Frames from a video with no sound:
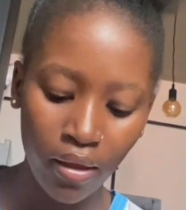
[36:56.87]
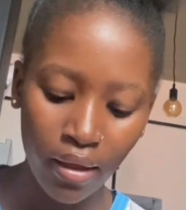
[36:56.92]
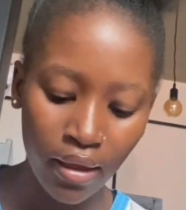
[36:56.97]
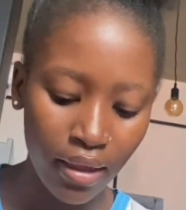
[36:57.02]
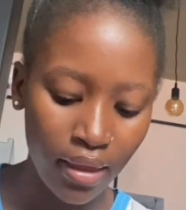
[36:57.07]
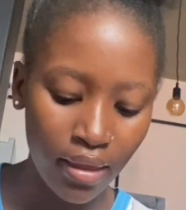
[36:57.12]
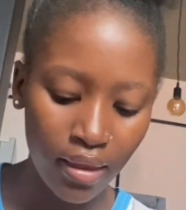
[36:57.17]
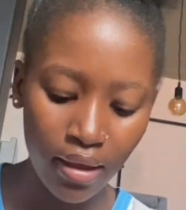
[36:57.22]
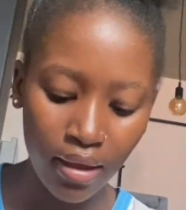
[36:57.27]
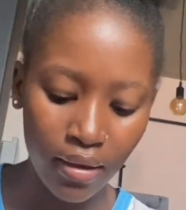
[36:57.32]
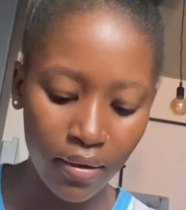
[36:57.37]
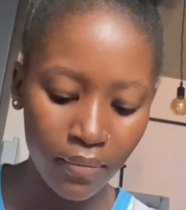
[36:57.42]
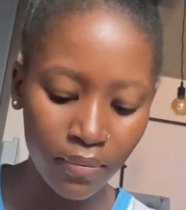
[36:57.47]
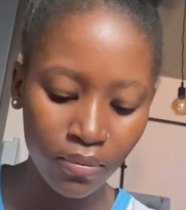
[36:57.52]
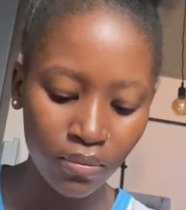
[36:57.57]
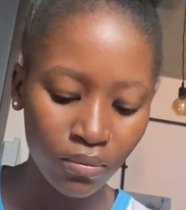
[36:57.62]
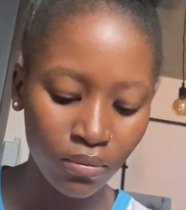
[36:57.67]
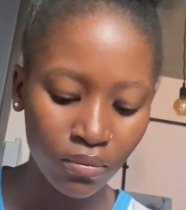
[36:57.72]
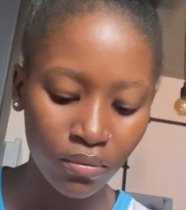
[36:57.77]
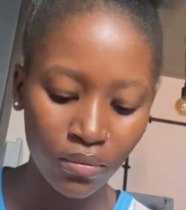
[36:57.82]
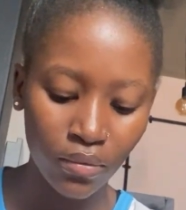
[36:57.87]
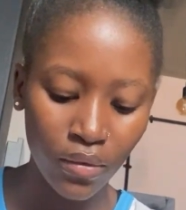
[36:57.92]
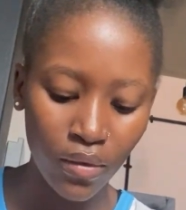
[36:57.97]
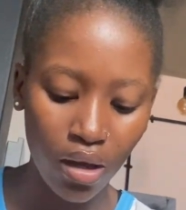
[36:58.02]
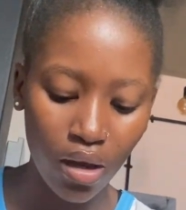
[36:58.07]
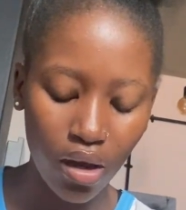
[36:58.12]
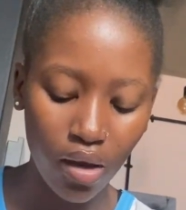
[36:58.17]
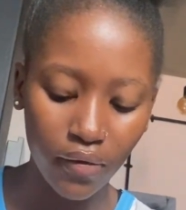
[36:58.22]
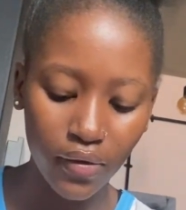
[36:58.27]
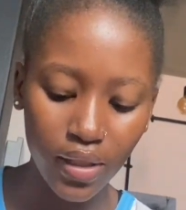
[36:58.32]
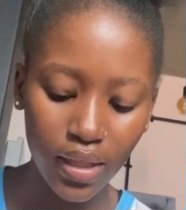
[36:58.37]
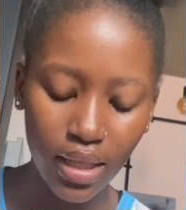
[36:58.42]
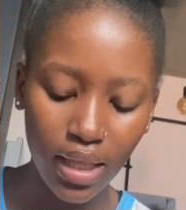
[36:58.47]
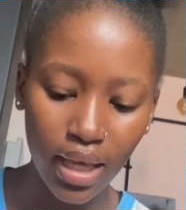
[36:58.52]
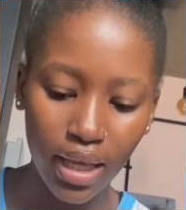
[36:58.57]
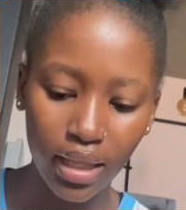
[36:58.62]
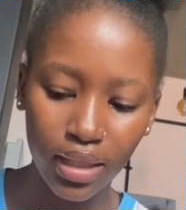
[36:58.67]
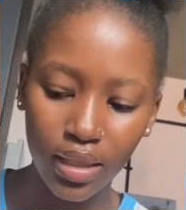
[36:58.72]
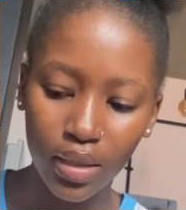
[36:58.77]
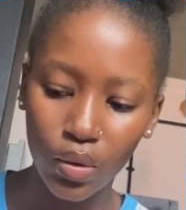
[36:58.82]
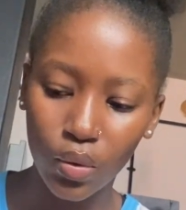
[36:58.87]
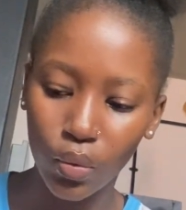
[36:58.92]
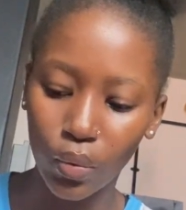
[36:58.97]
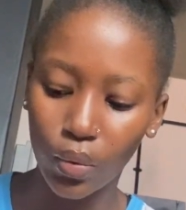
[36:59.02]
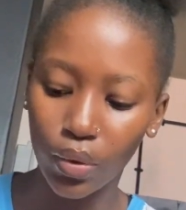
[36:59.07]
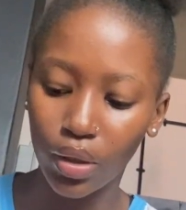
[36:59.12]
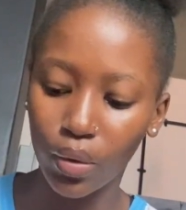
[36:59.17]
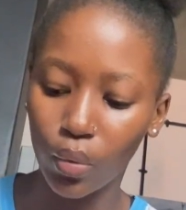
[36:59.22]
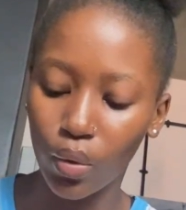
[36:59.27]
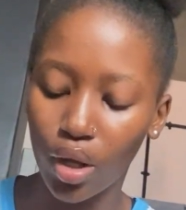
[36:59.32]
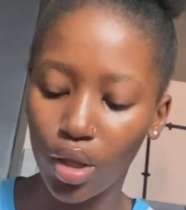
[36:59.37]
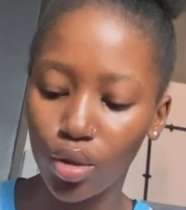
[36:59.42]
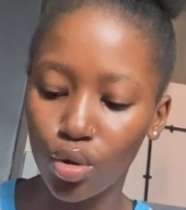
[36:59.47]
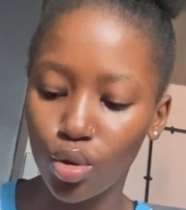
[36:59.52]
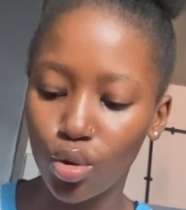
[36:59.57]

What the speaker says: And then, after that, we went